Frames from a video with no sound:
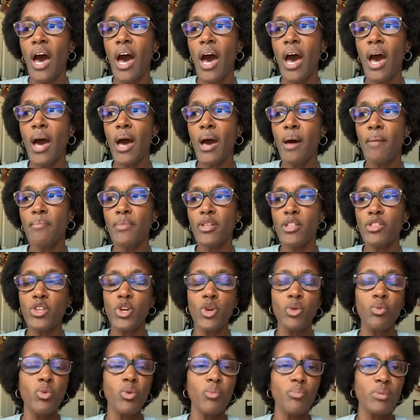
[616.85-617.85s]

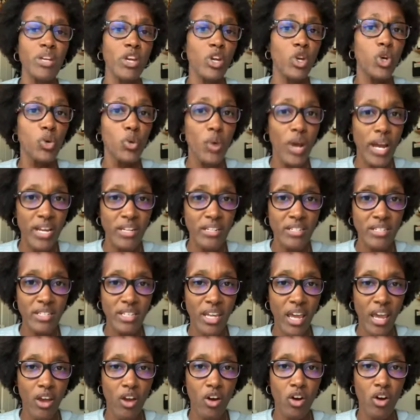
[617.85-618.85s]
there will be a grade
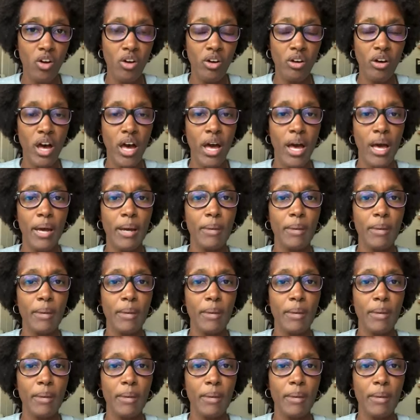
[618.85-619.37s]
scale